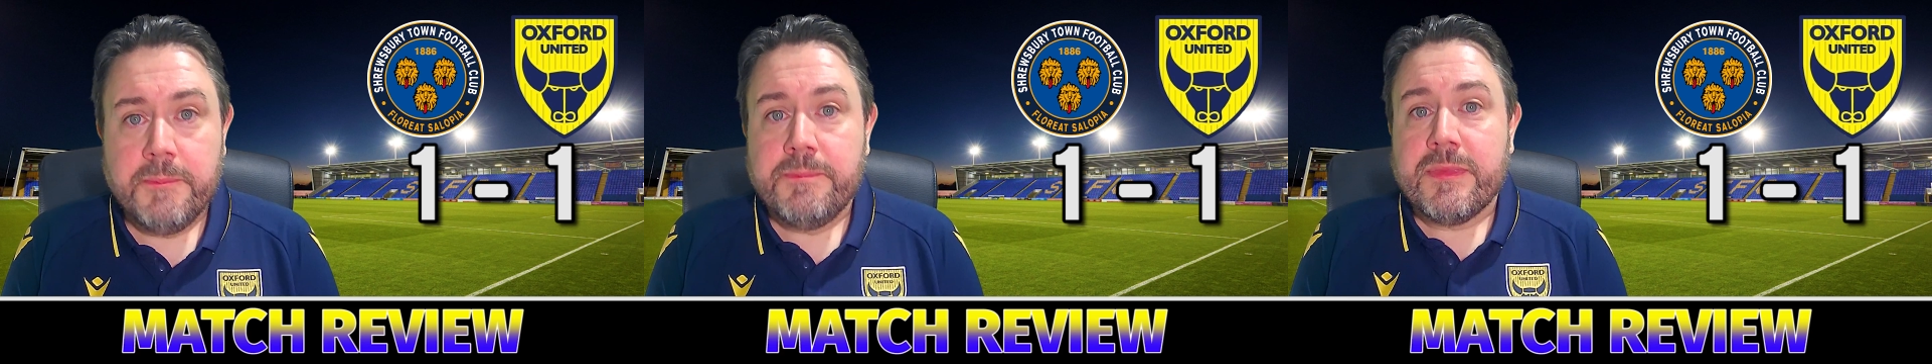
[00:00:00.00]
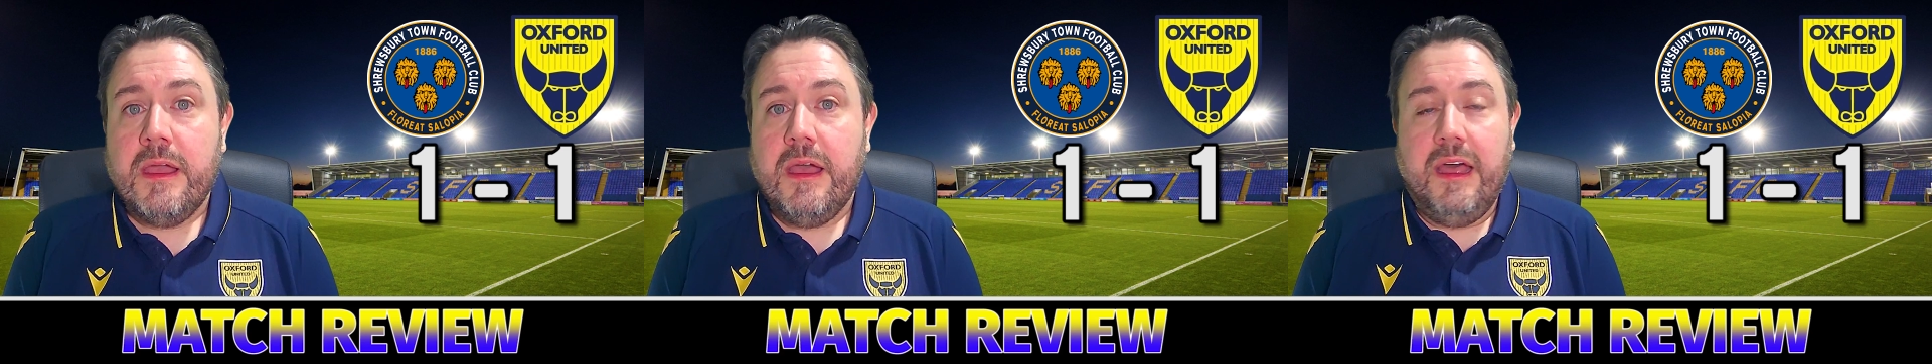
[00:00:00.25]

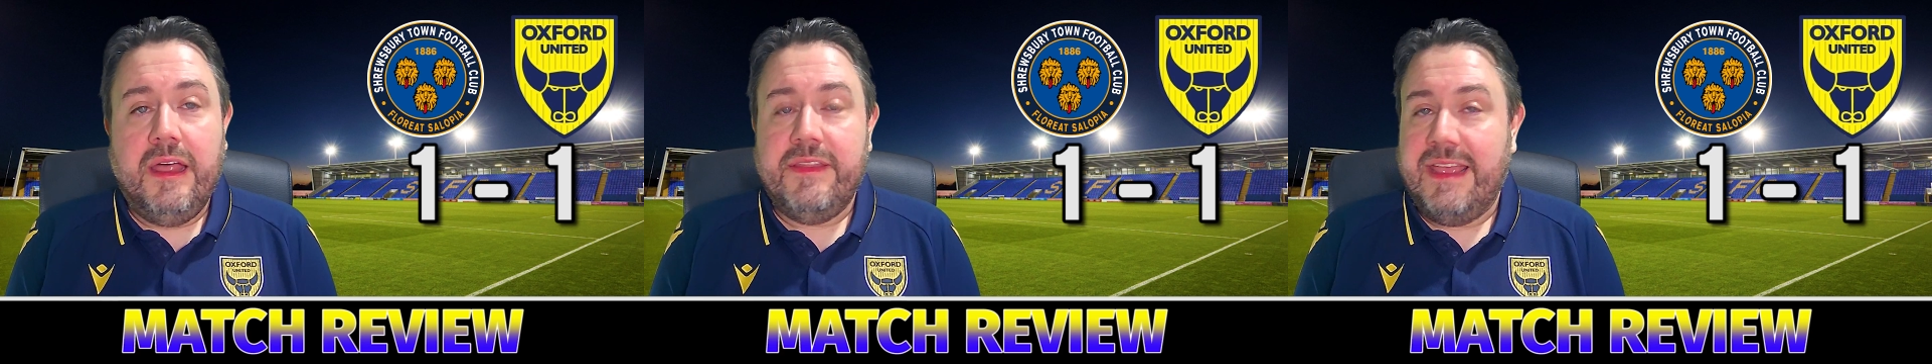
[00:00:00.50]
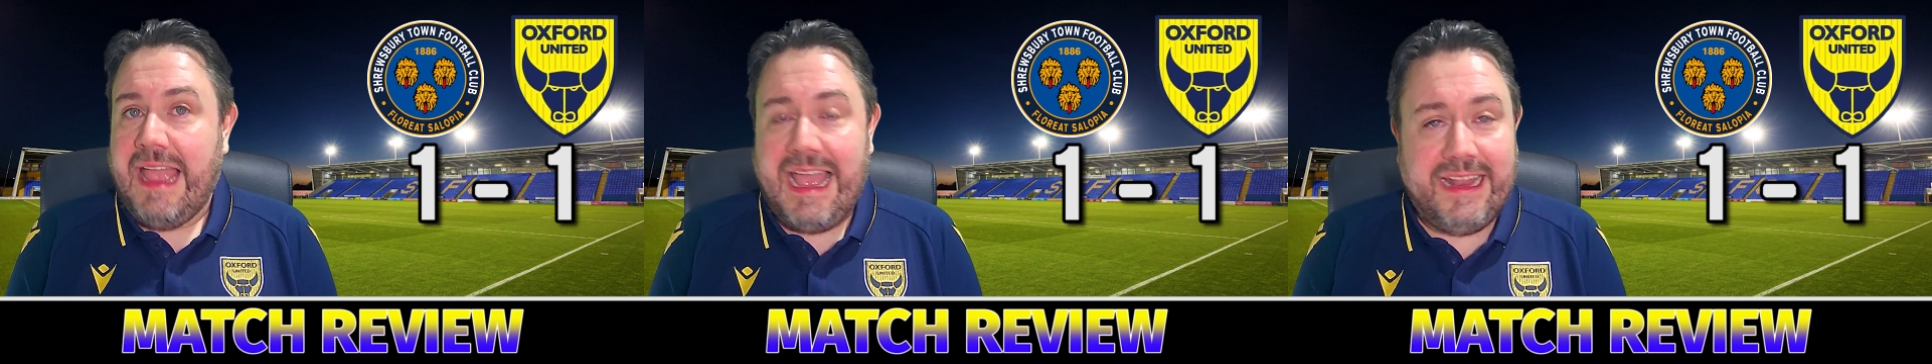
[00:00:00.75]

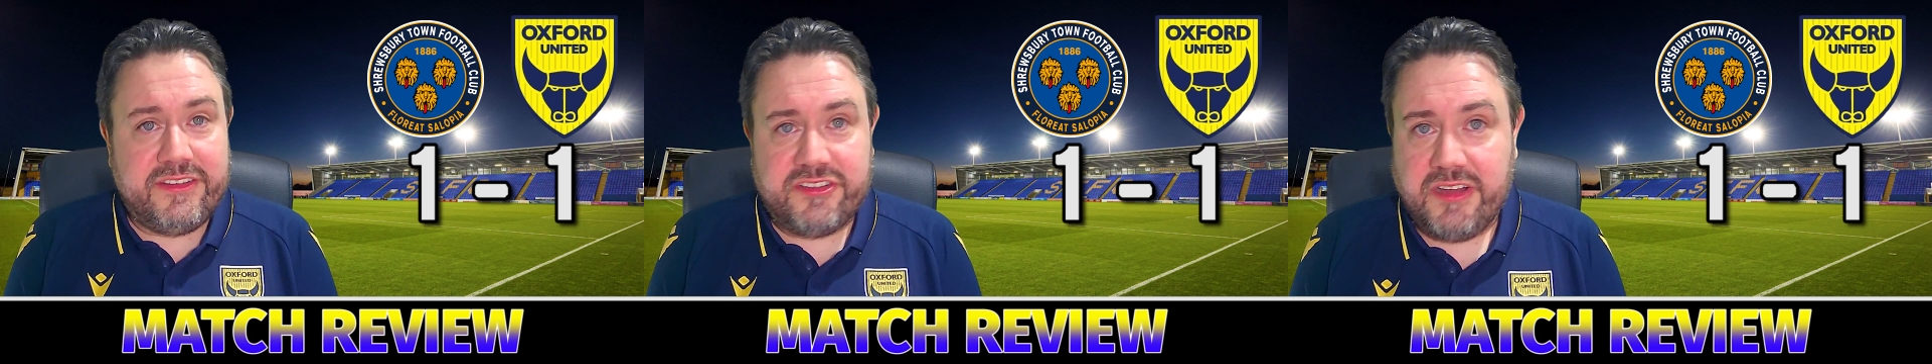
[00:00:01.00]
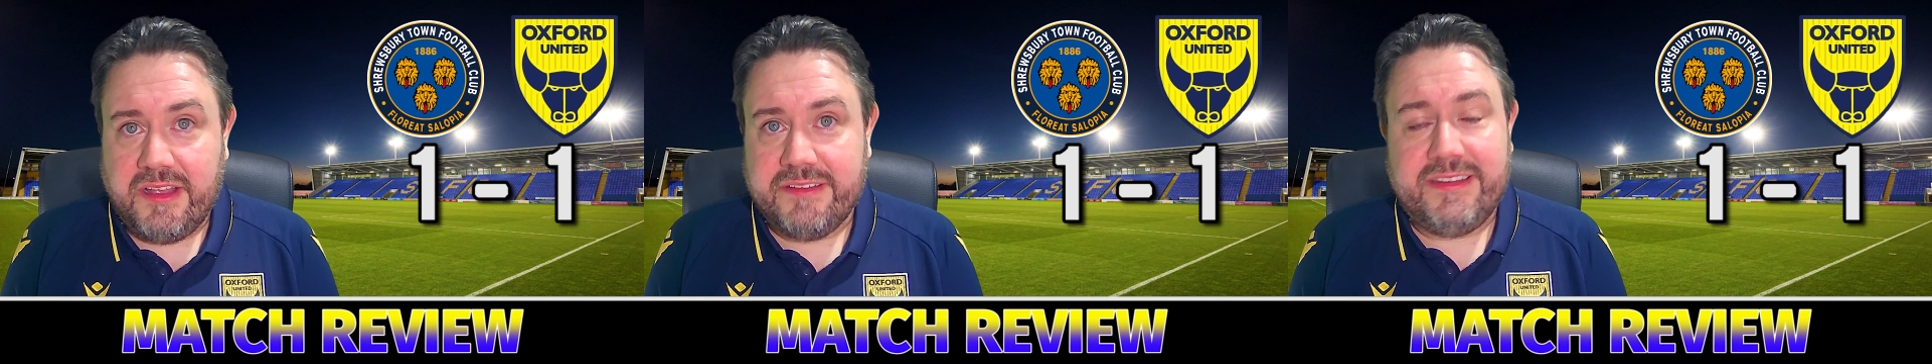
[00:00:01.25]
They had
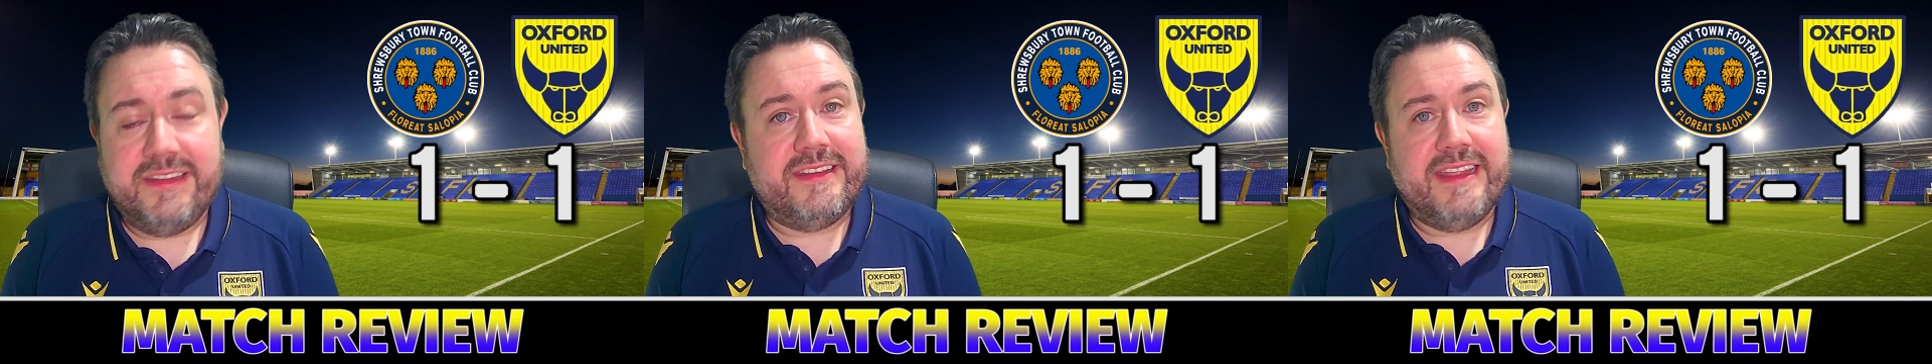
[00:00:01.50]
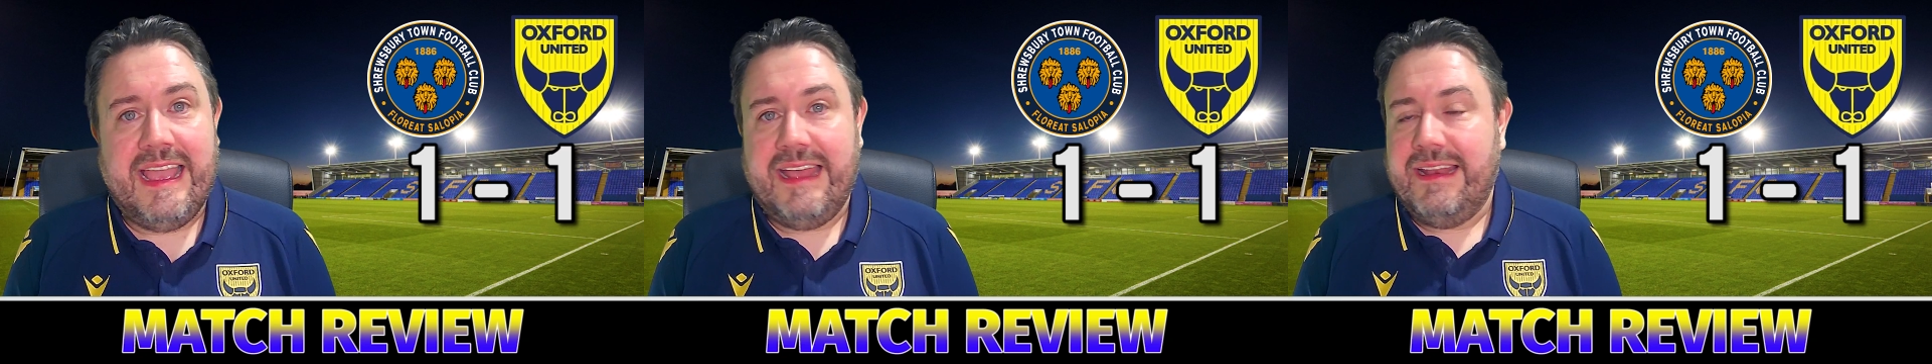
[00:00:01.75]
chances.
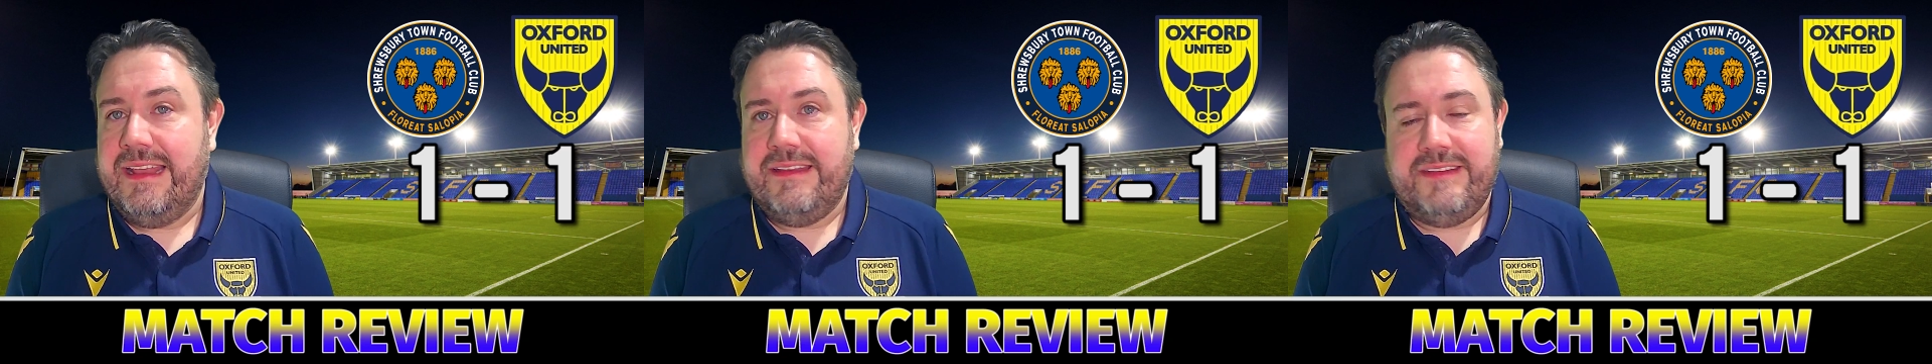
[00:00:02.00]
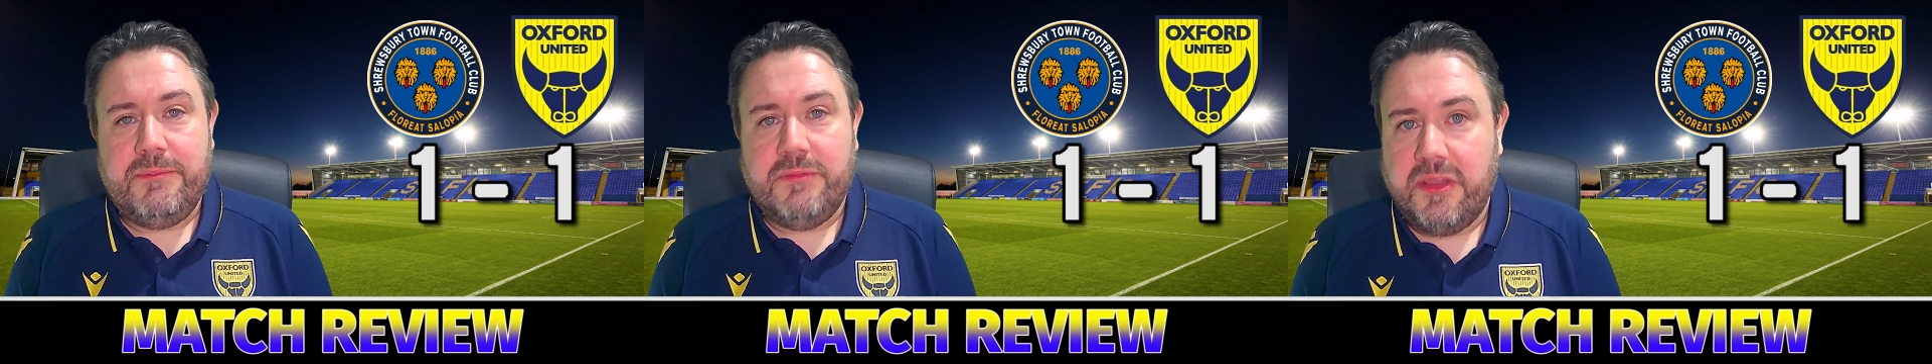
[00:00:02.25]
It seemed